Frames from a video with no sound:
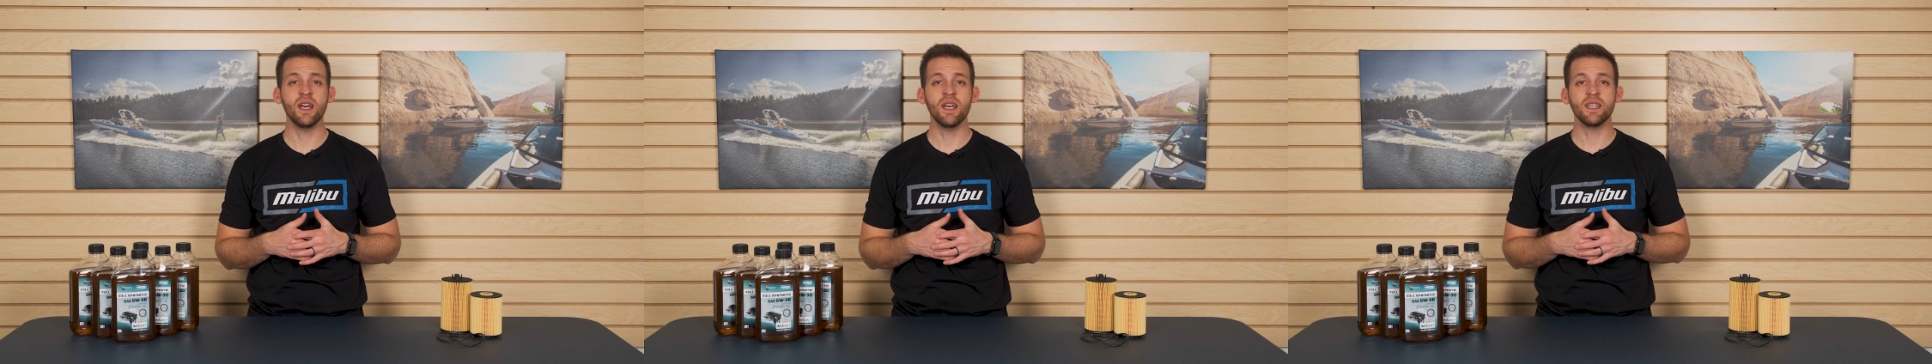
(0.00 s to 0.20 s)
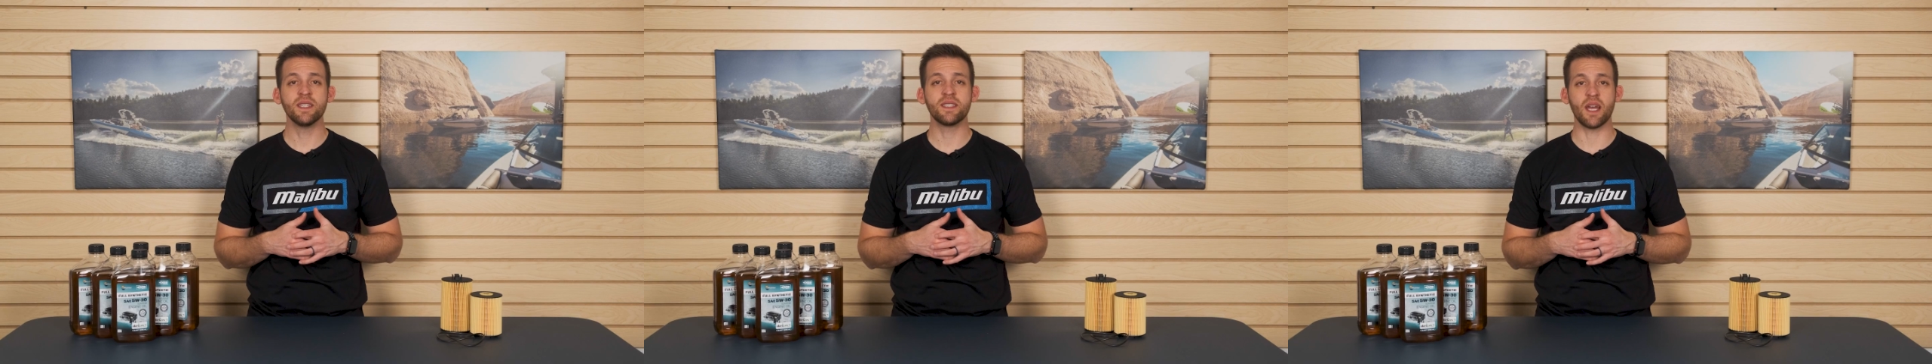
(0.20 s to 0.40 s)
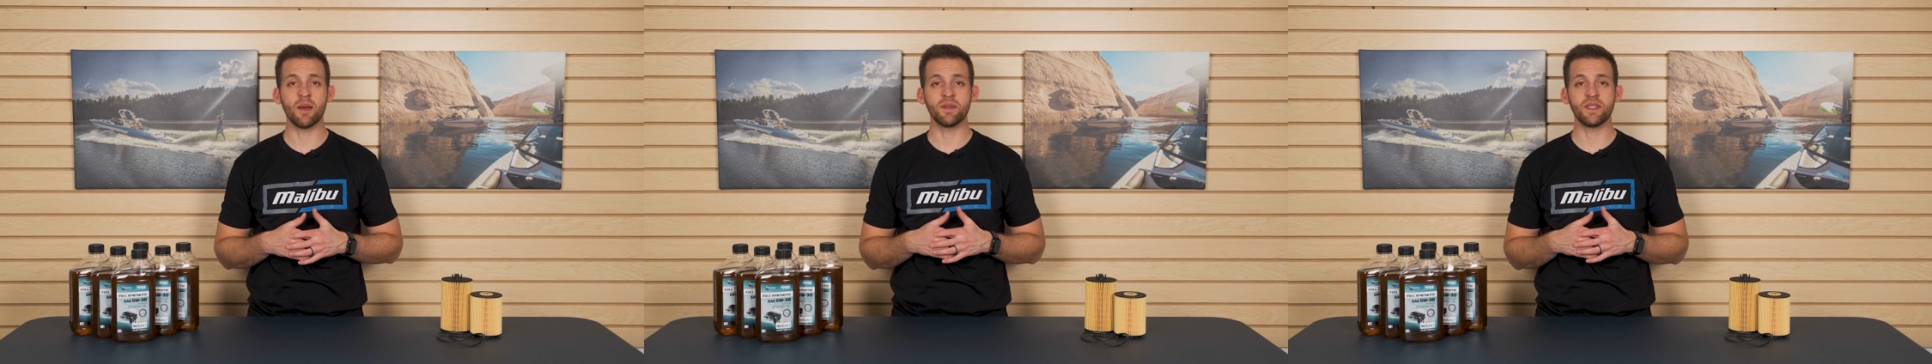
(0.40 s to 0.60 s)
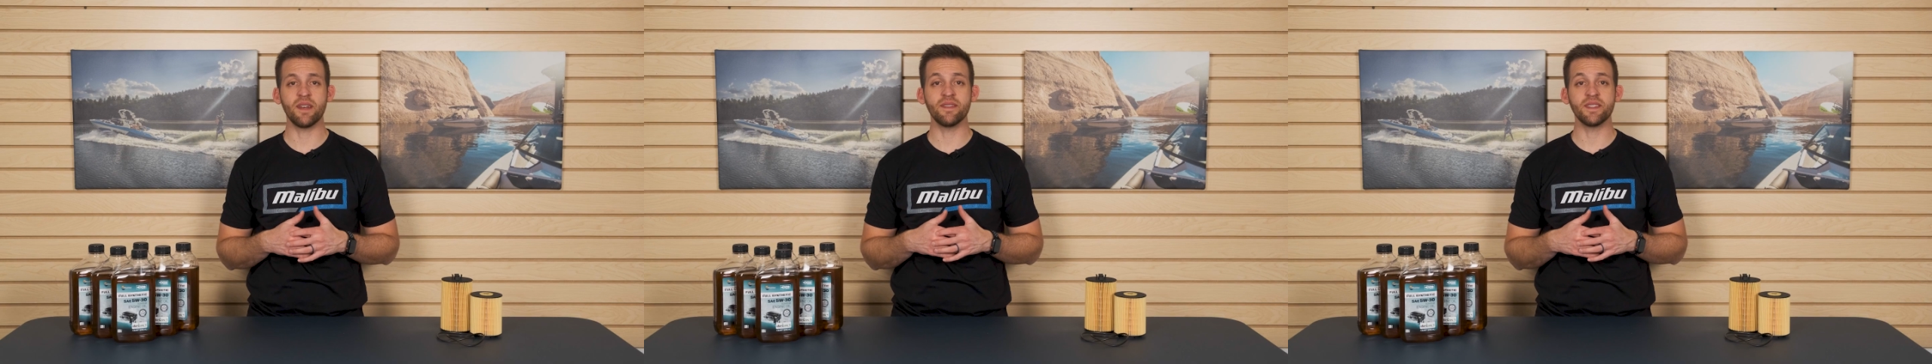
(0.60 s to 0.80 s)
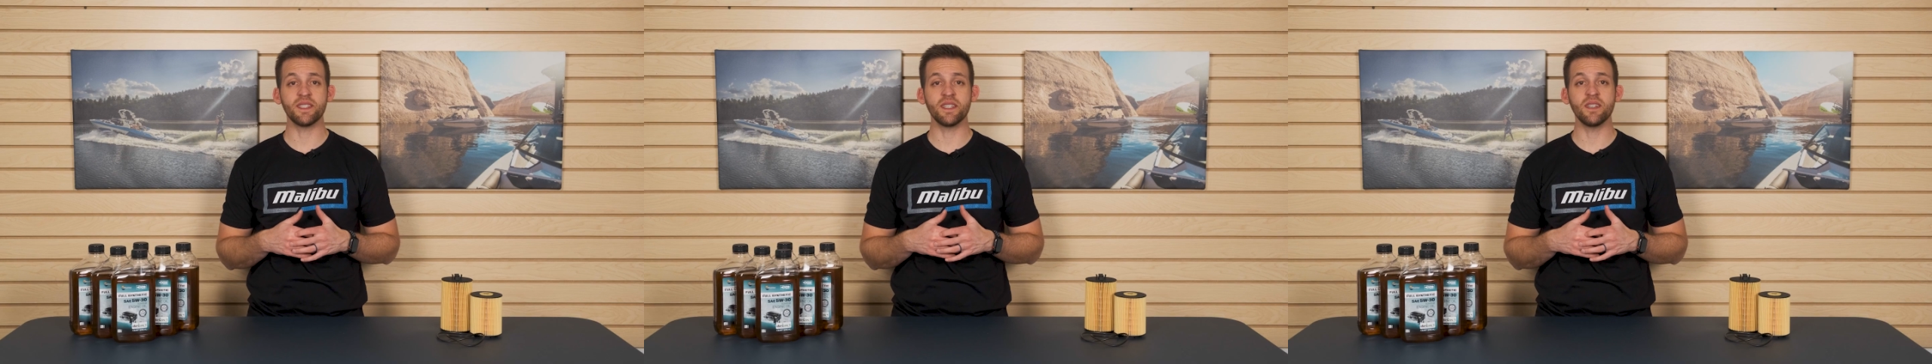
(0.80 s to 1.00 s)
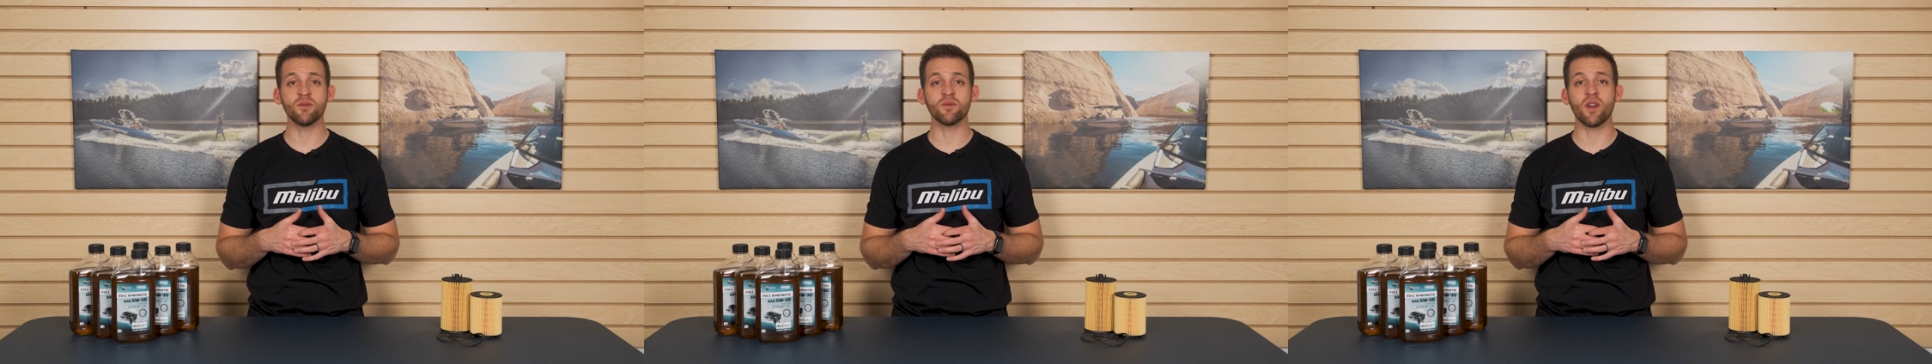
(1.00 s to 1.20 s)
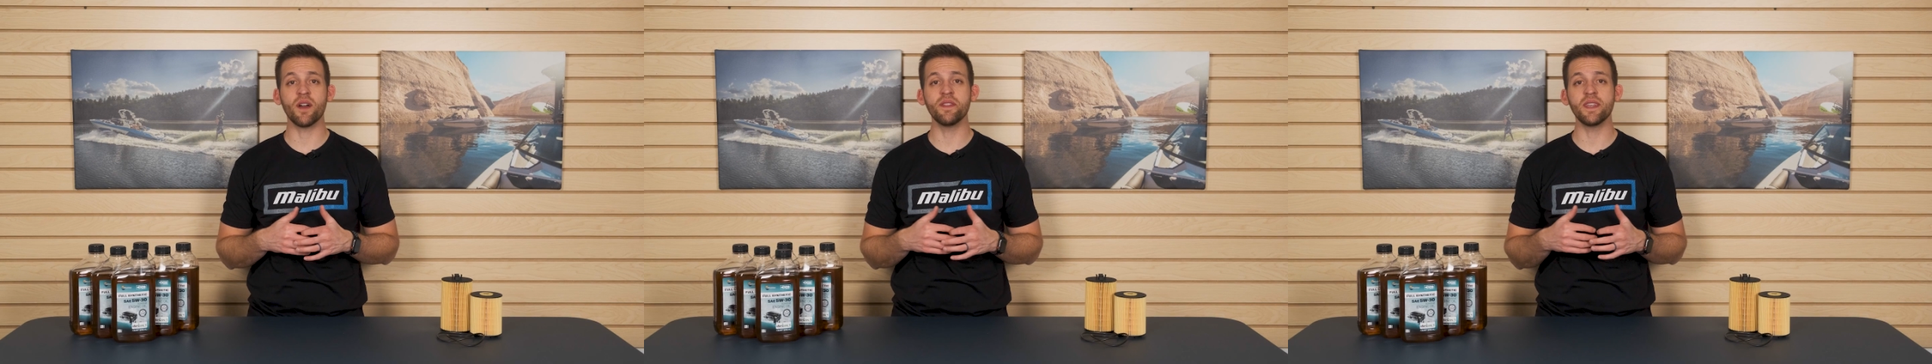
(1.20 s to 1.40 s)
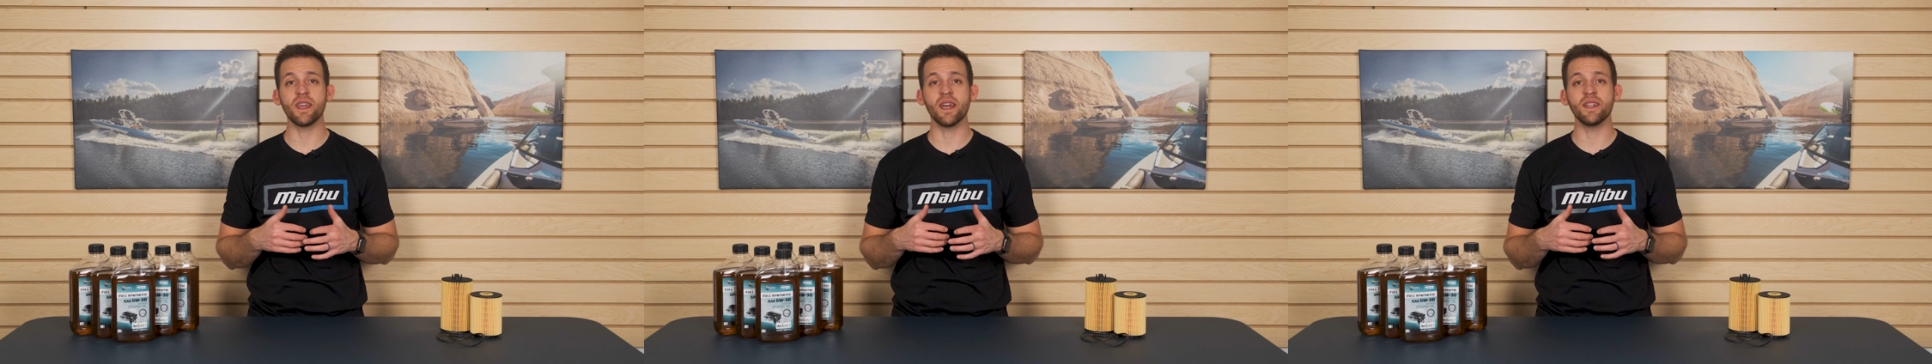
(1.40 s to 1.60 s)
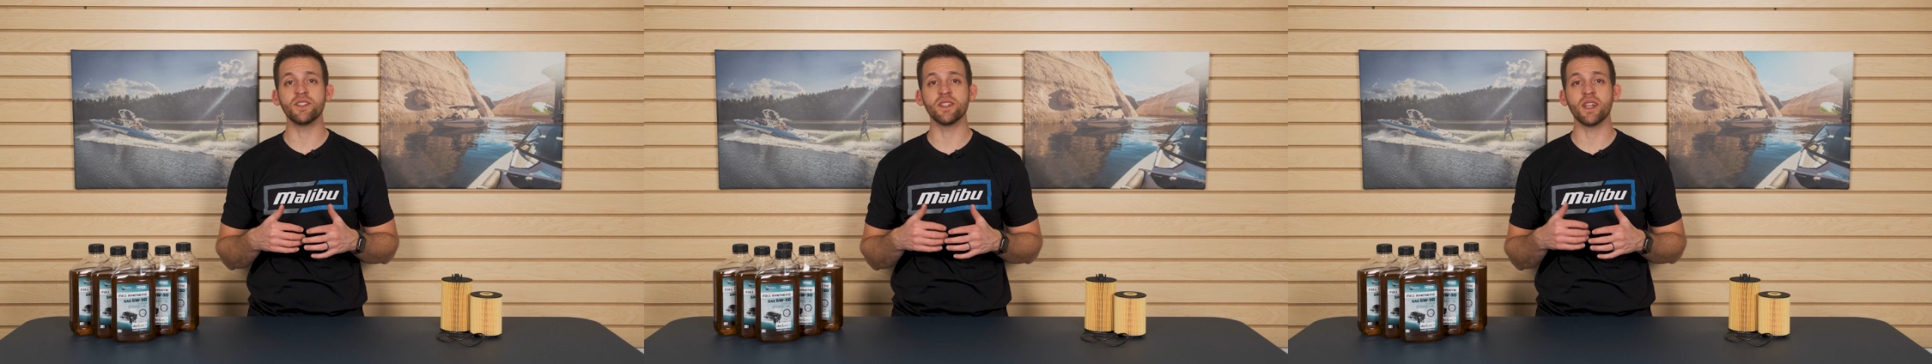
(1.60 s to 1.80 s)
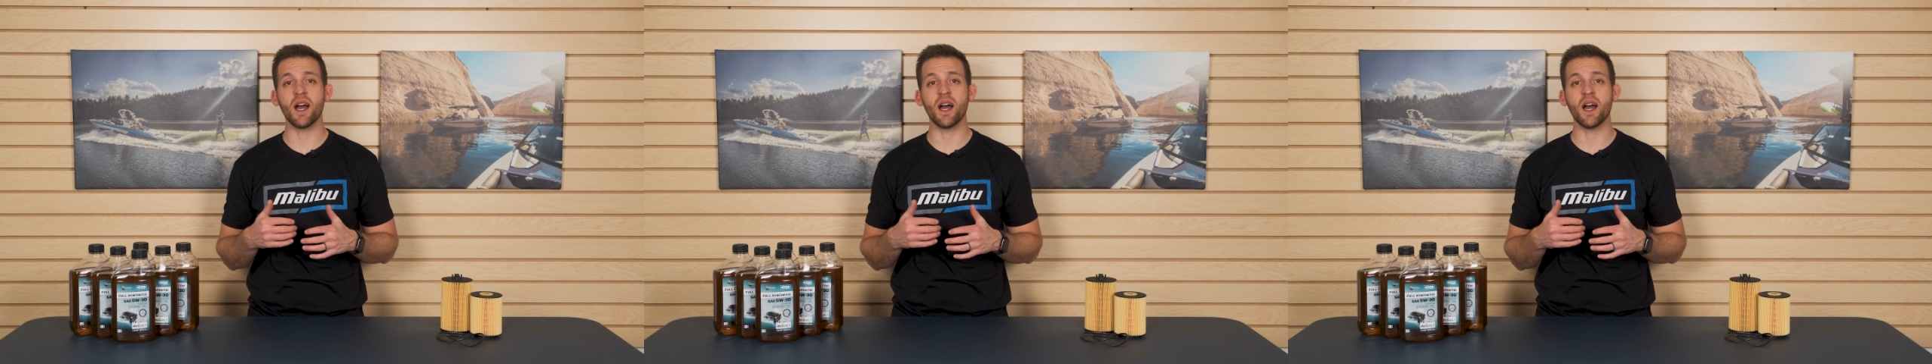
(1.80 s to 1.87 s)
Step 17, run the engine